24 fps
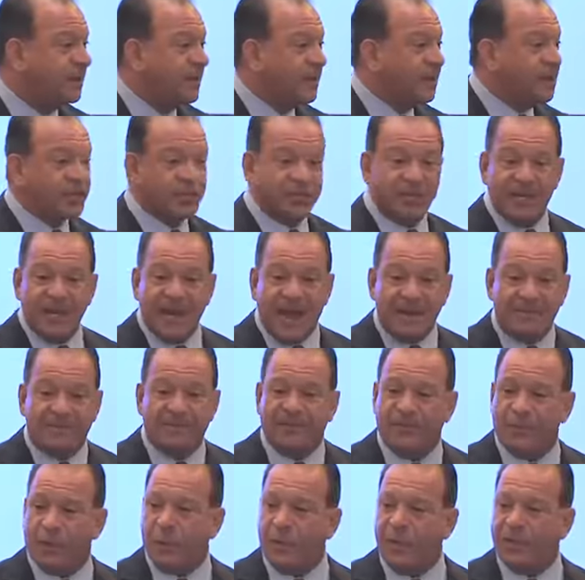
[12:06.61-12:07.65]
Because the night
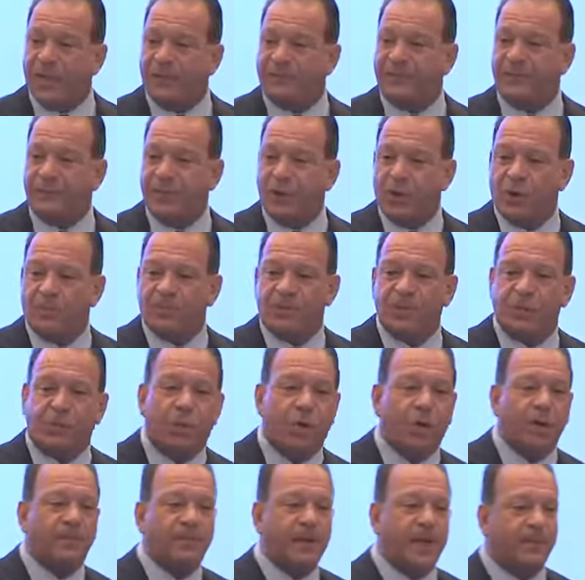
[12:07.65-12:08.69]
before we left for Europe, she
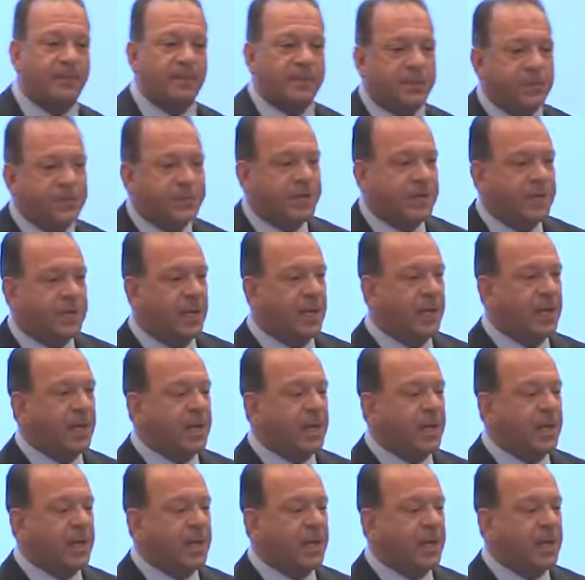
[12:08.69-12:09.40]
called me up and she said,